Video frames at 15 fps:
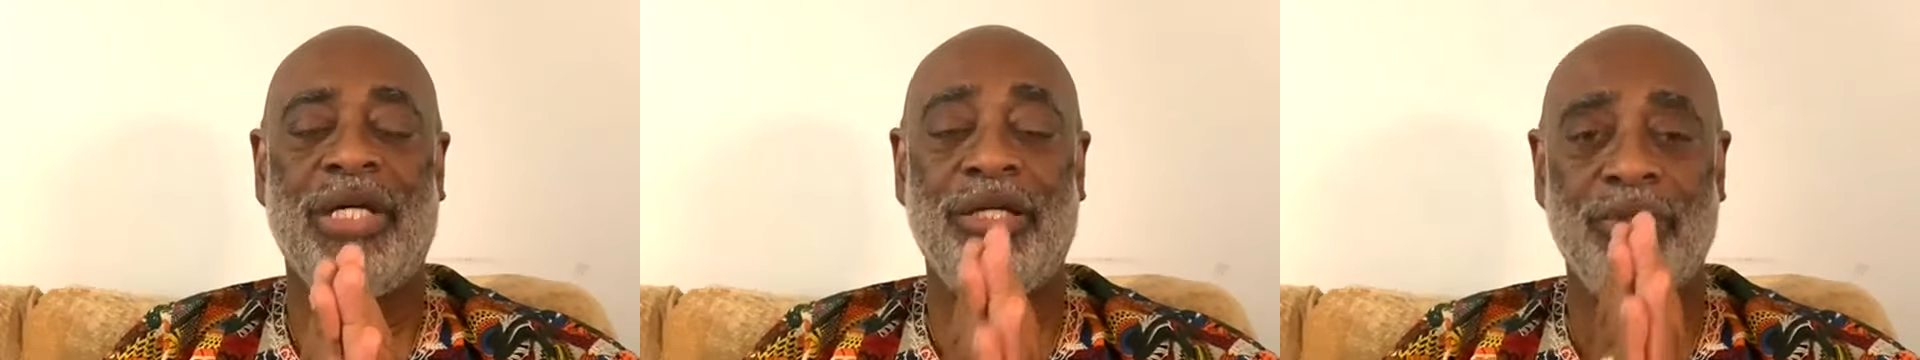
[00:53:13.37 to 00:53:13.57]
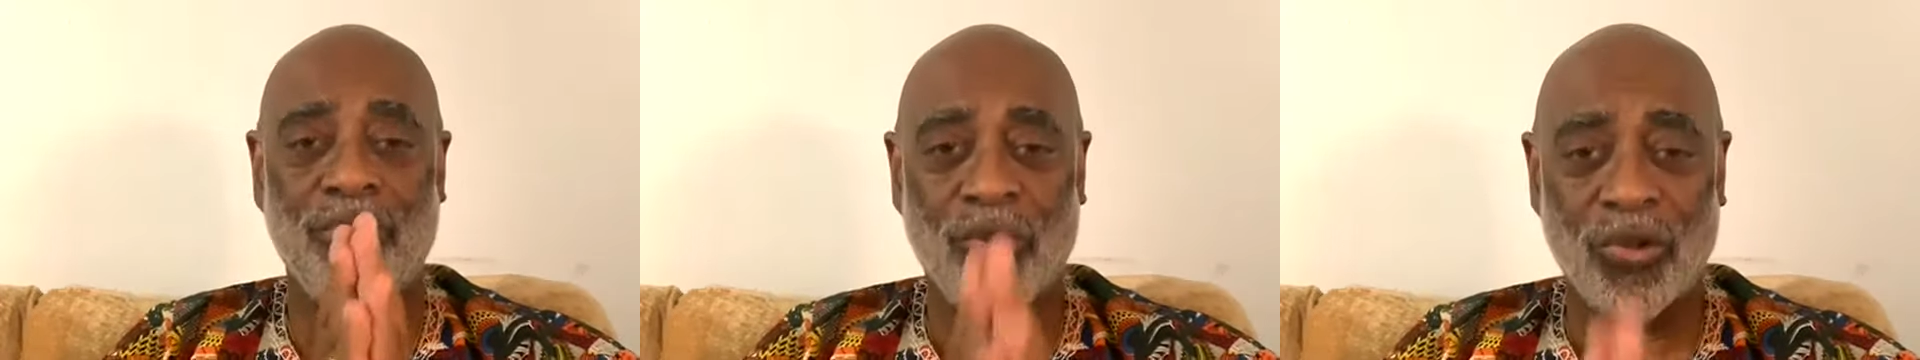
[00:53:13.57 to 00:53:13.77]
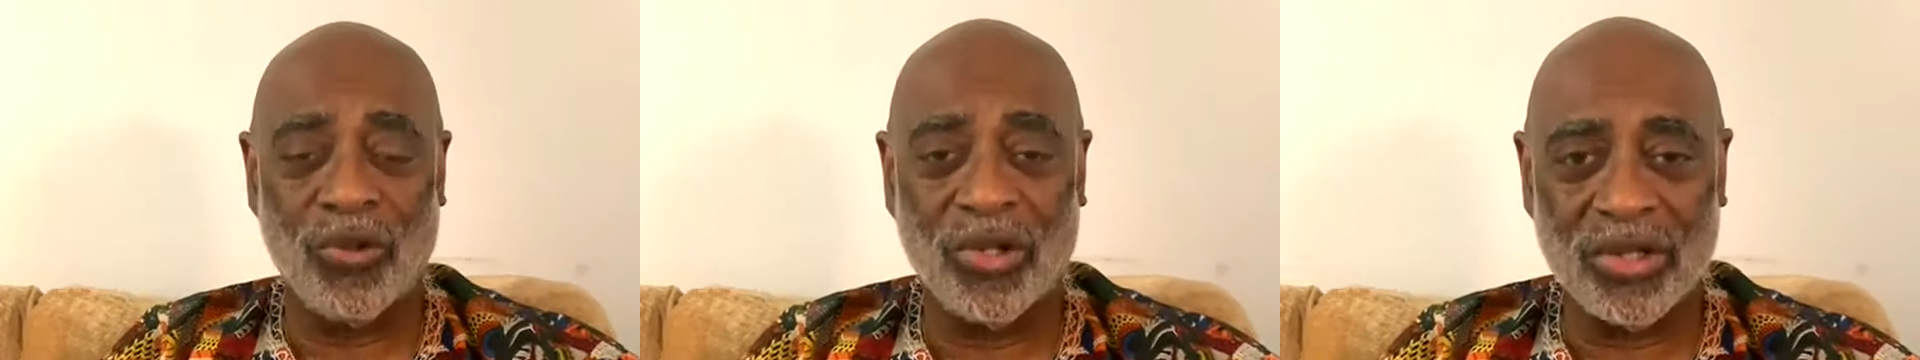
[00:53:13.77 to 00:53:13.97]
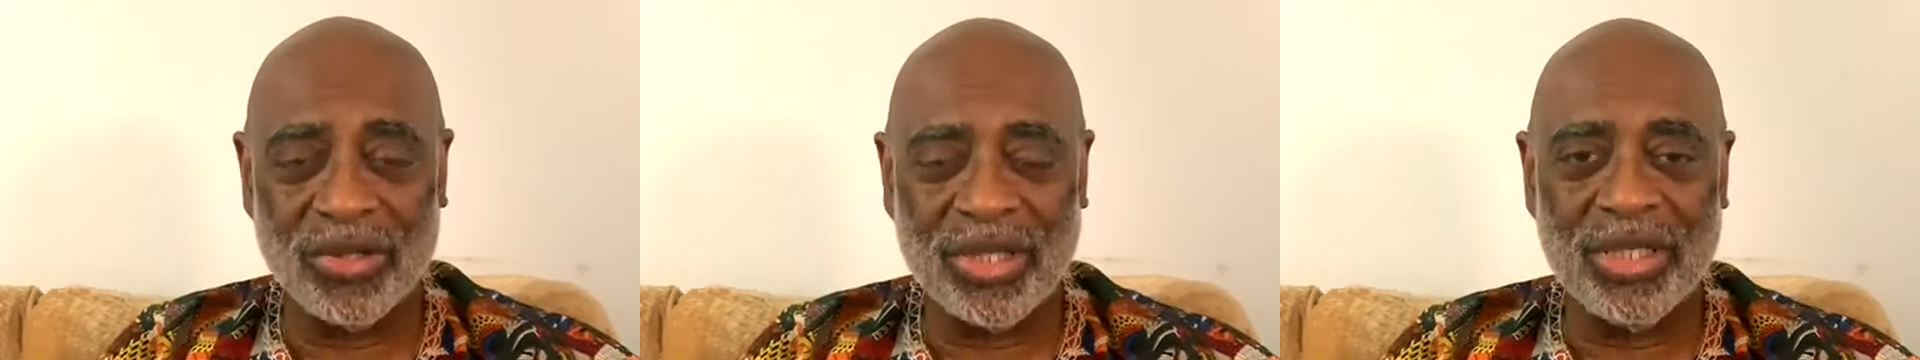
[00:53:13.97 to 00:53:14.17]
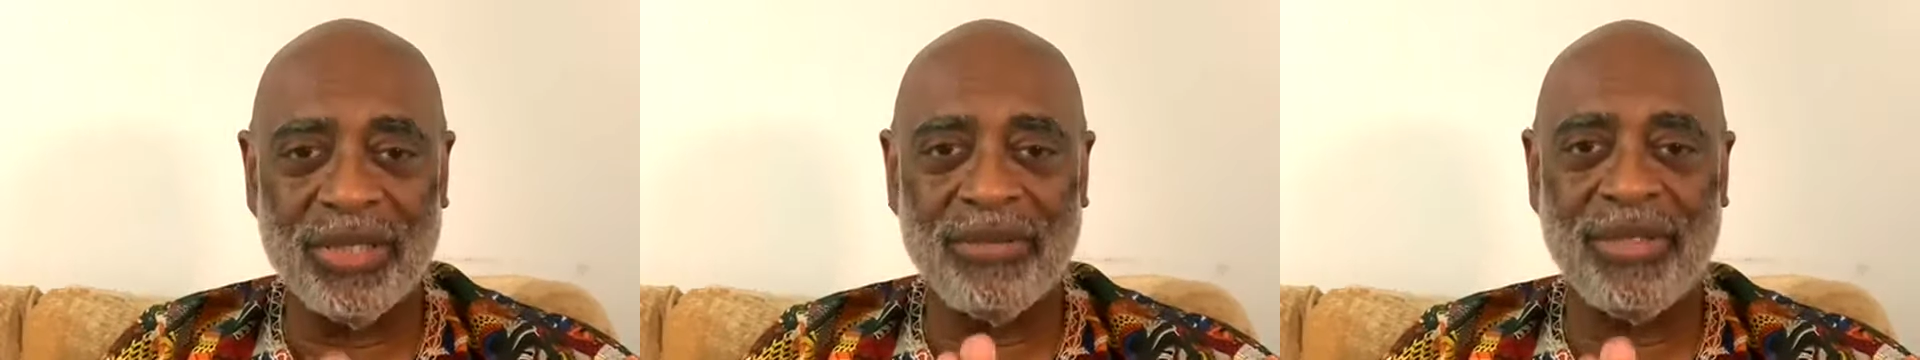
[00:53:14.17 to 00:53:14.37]
in the
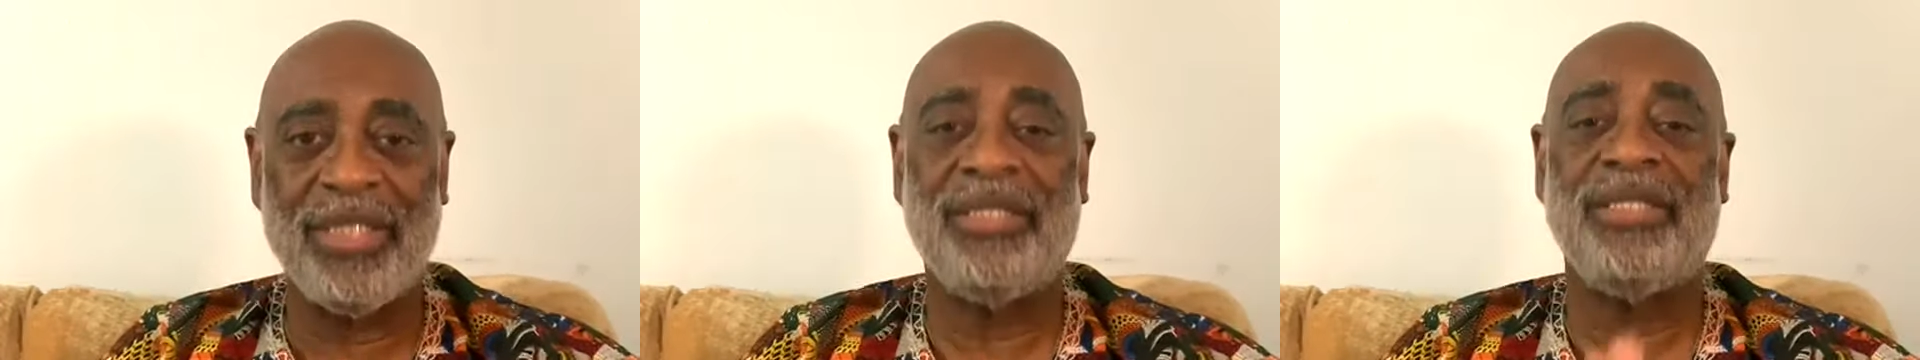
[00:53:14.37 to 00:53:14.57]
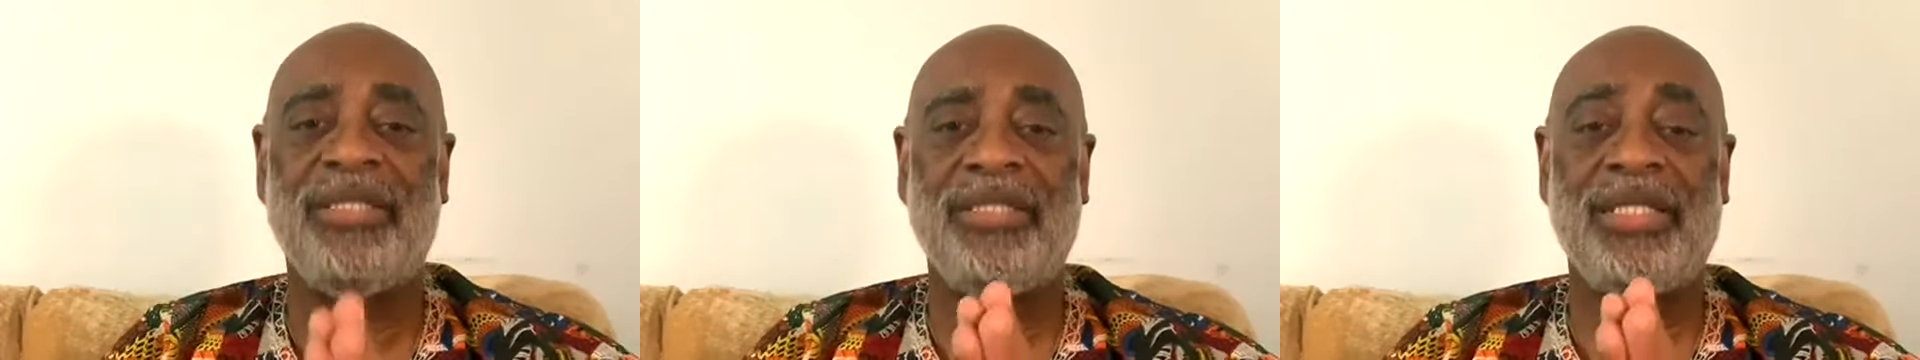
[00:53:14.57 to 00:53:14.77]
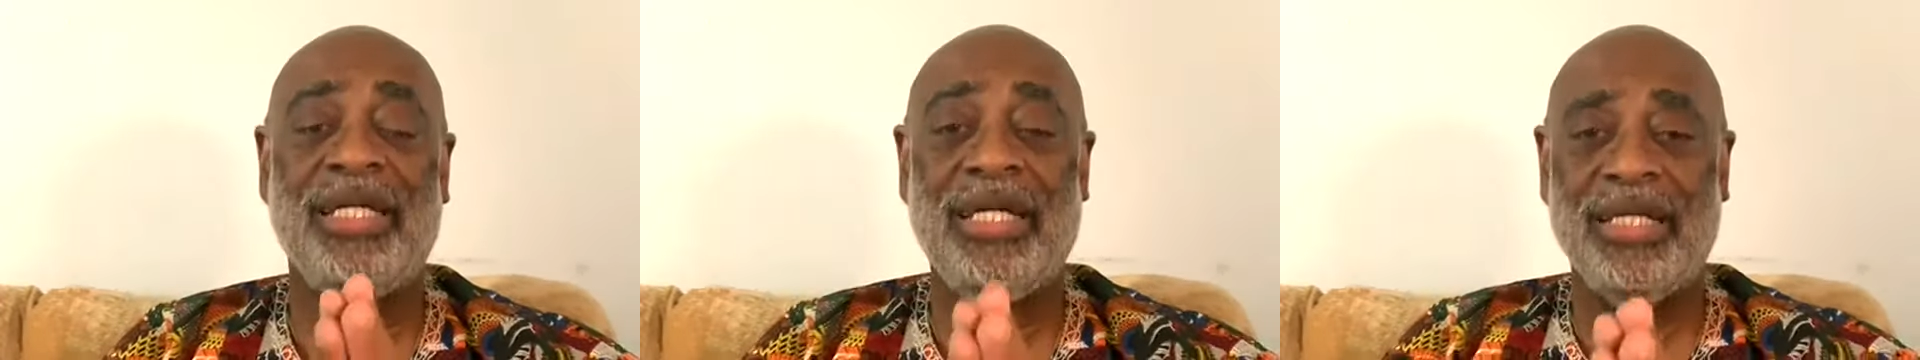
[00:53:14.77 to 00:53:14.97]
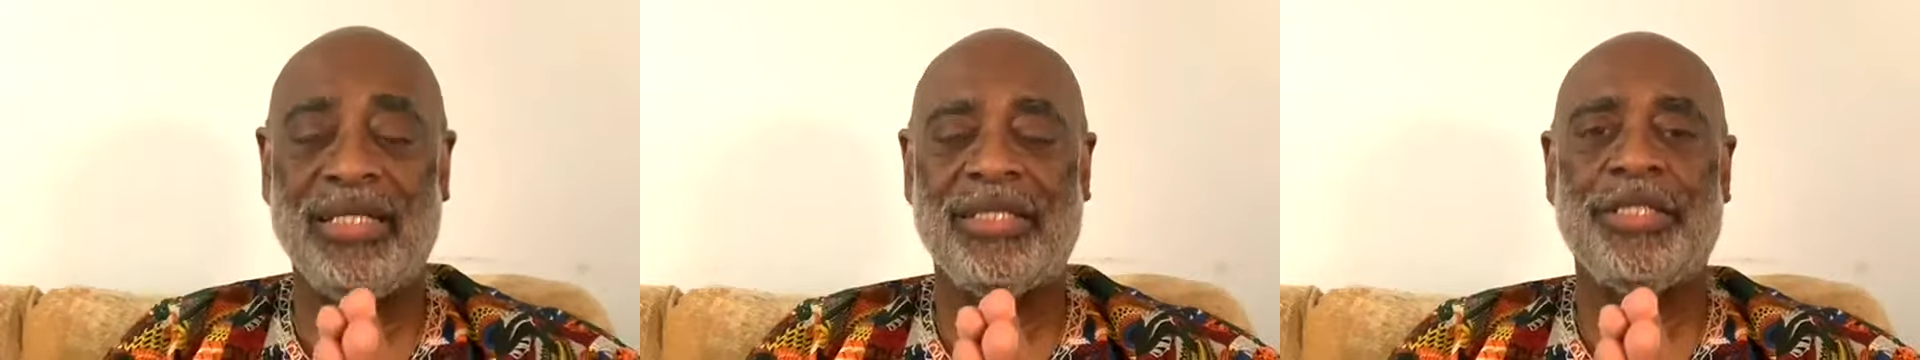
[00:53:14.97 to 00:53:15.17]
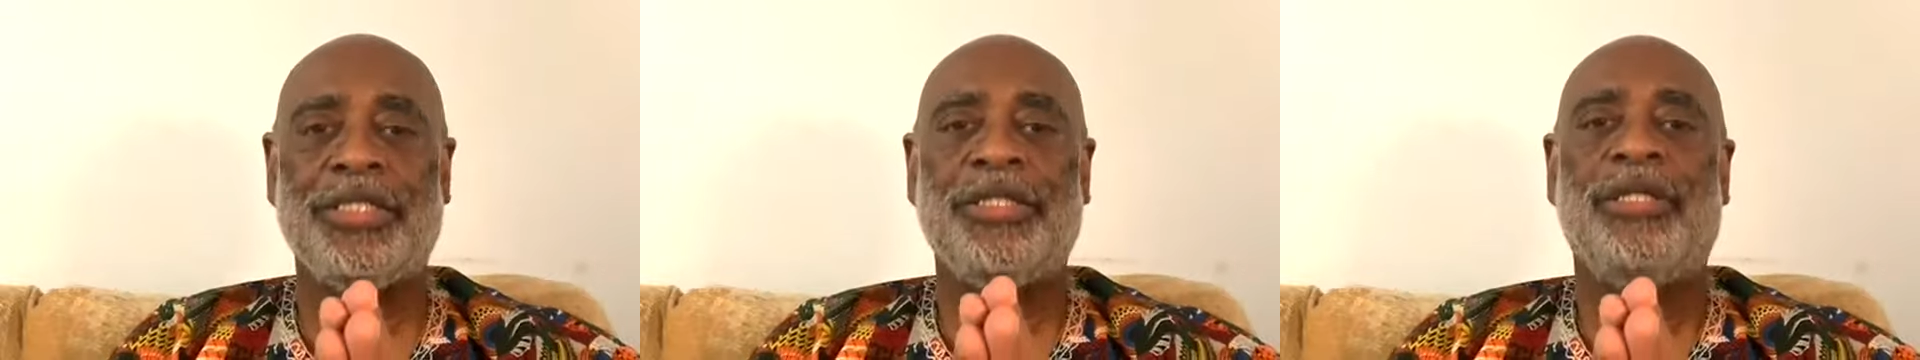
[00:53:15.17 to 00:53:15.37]
world. This is
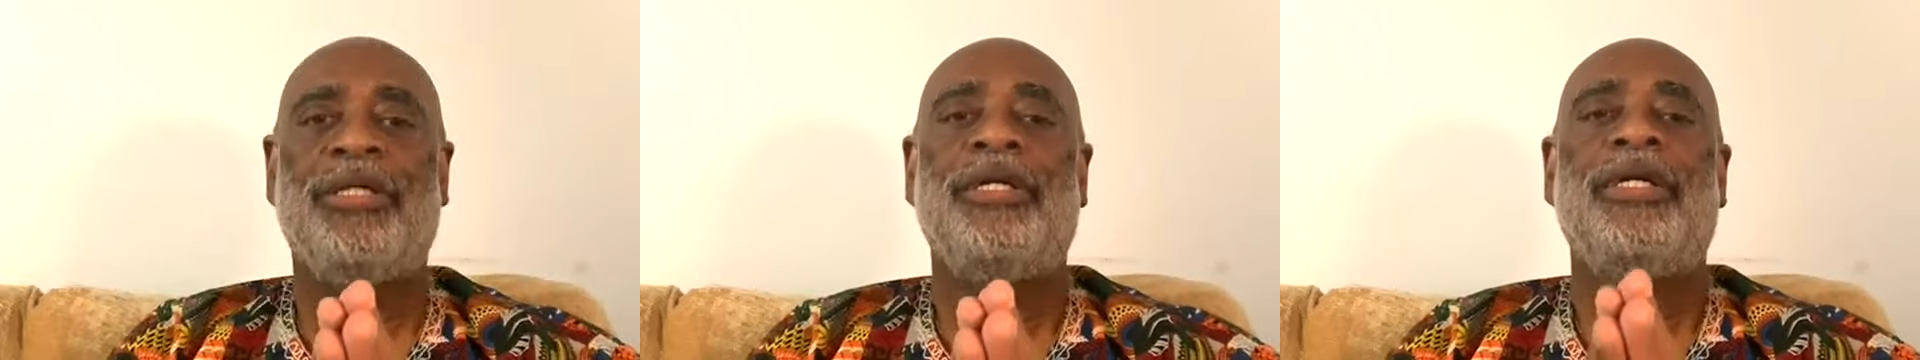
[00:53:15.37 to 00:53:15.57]
it.